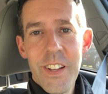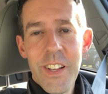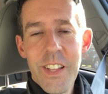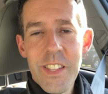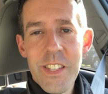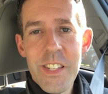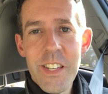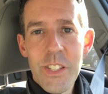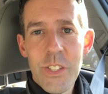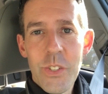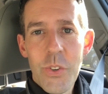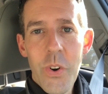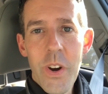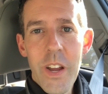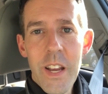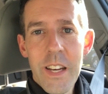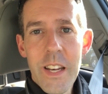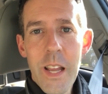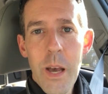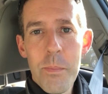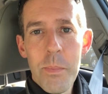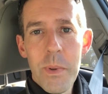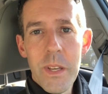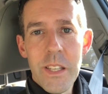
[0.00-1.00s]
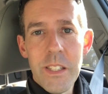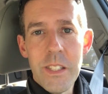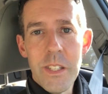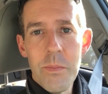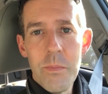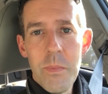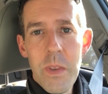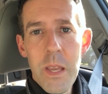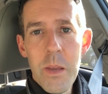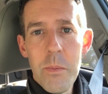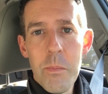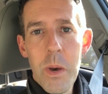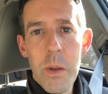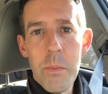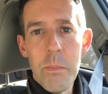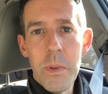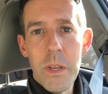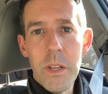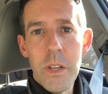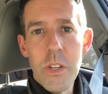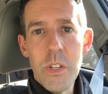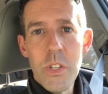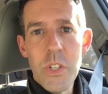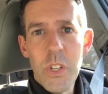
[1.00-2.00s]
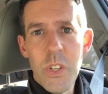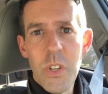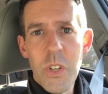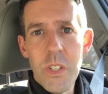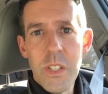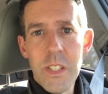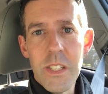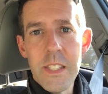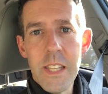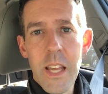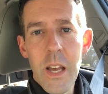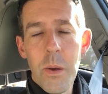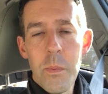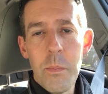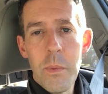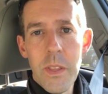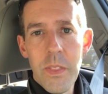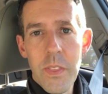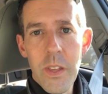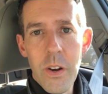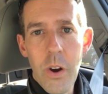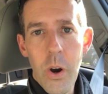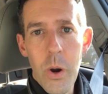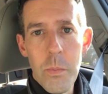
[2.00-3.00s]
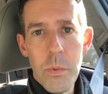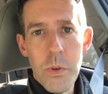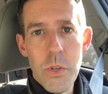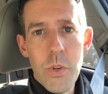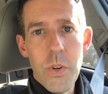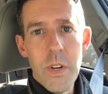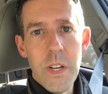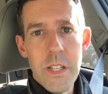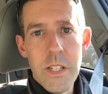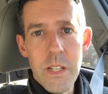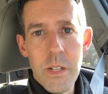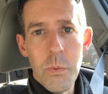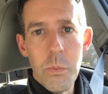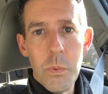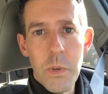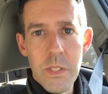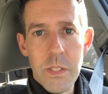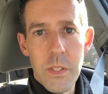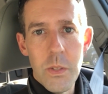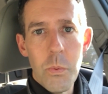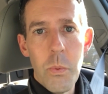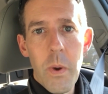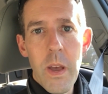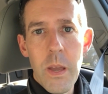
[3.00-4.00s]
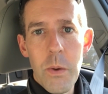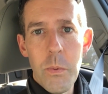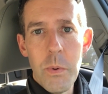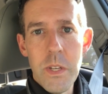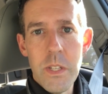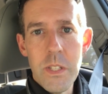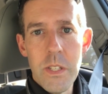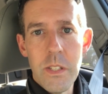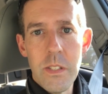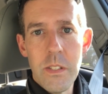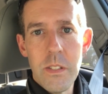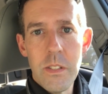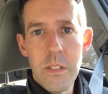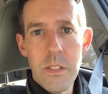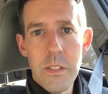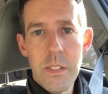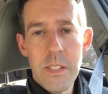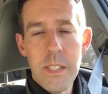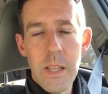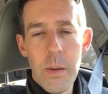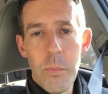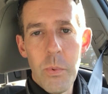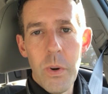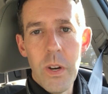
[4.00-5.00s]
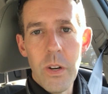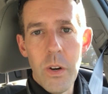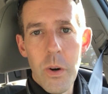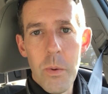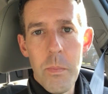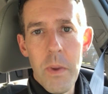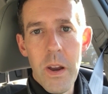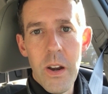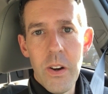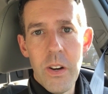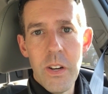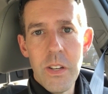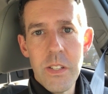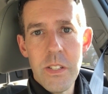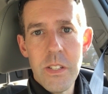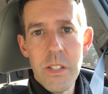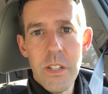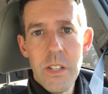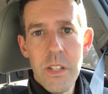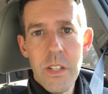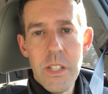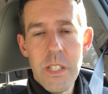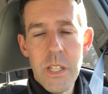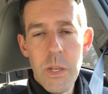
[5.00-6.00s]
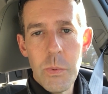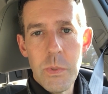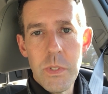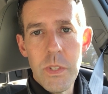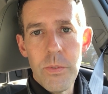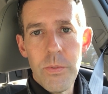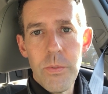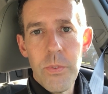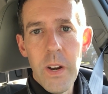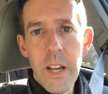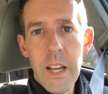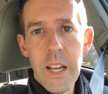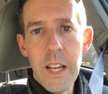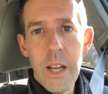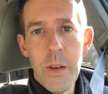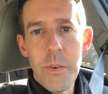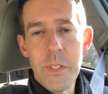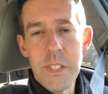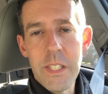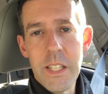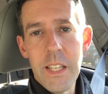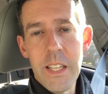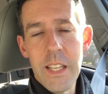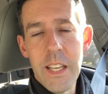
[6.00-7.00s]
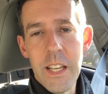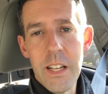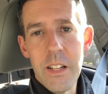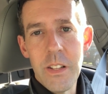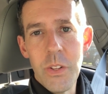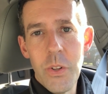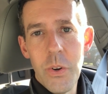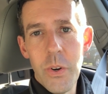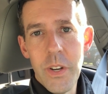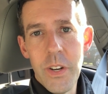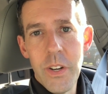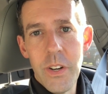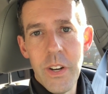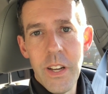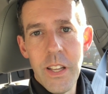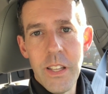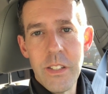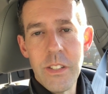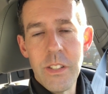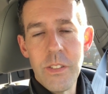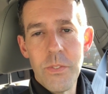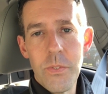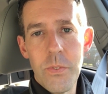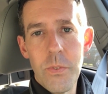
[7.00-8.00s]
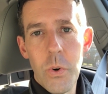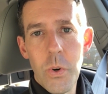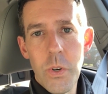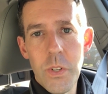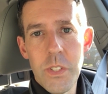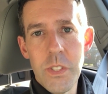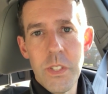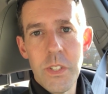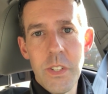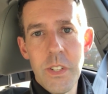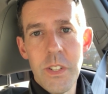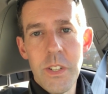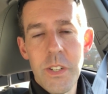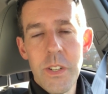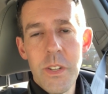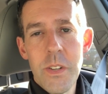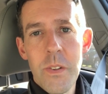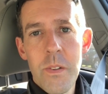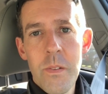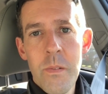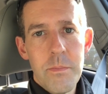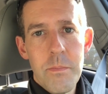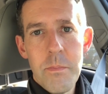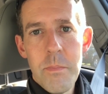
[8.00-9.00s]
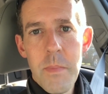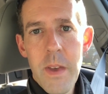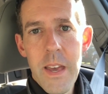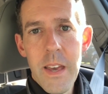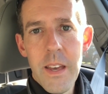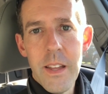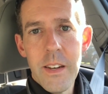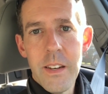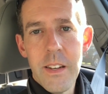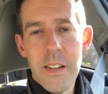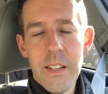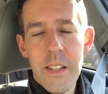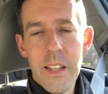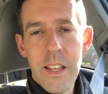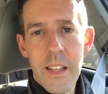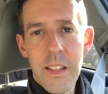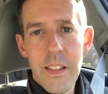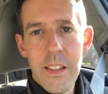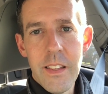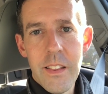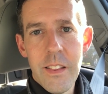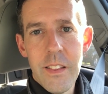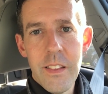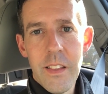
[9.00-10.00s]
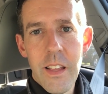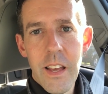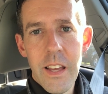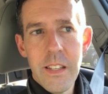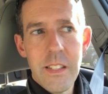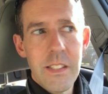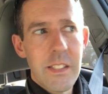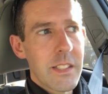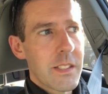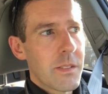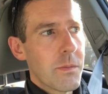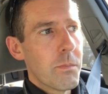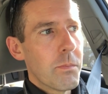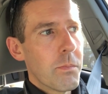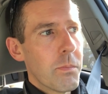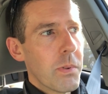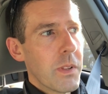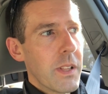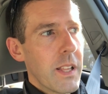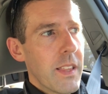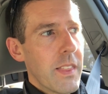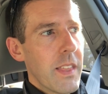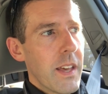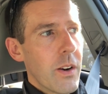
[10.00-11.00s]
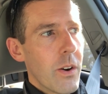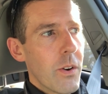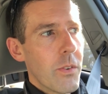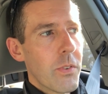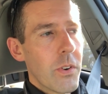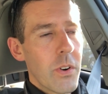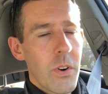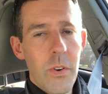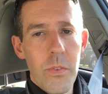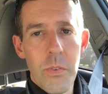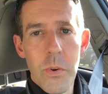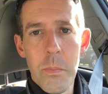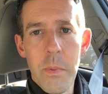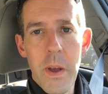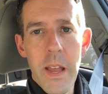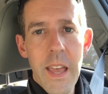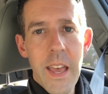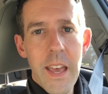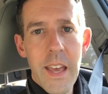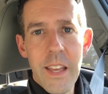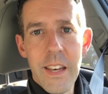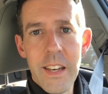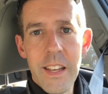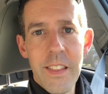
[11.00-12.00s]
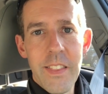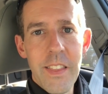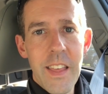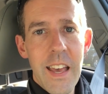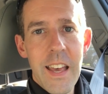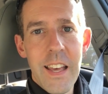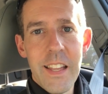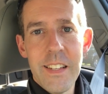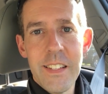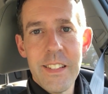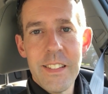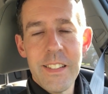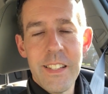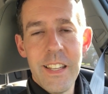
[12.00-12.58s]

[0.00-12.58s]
She's crying not because of me, but because she couldn't tell me that arbitration was the way we should separate our marriage. She was afraid I was going to get a lawyer and divorce her. Man, I just play that over and over in my head, and that